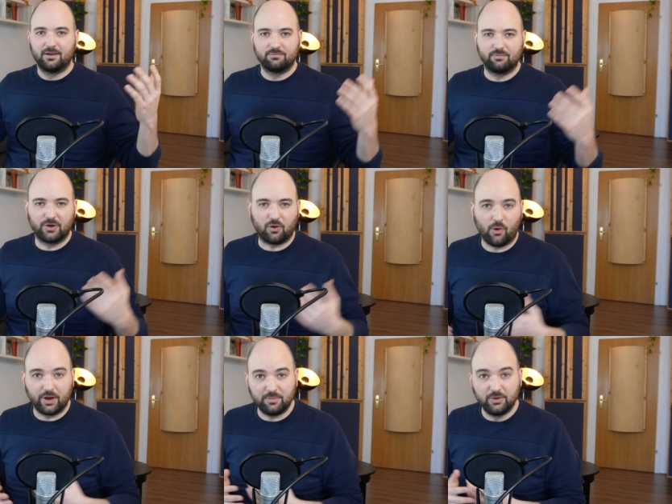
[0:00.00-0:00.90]

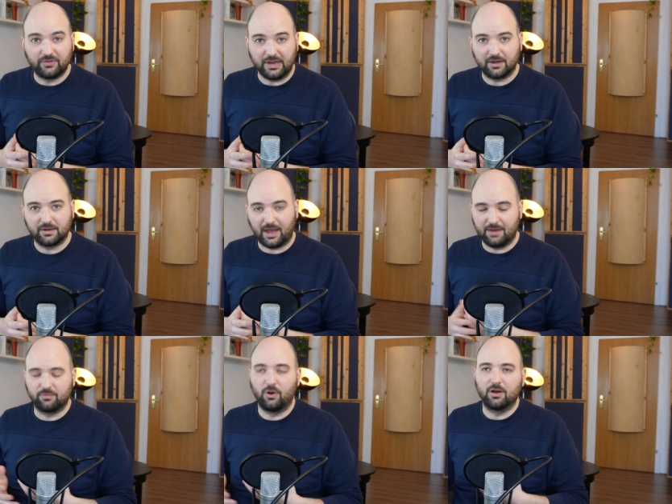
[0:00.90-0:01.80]
recorded music and
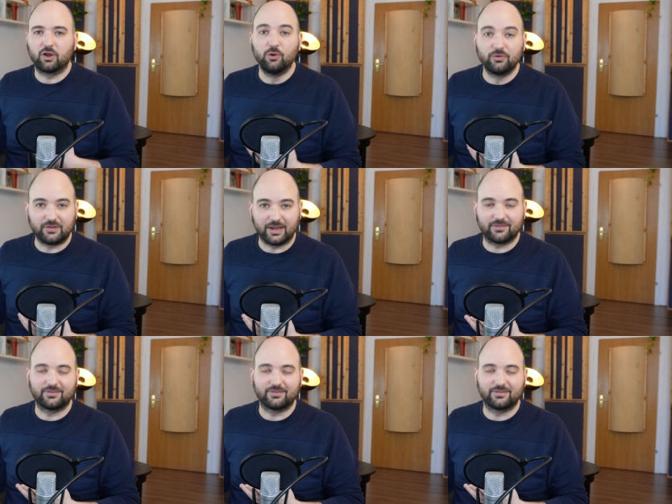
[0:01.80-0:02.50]
well, acoustics,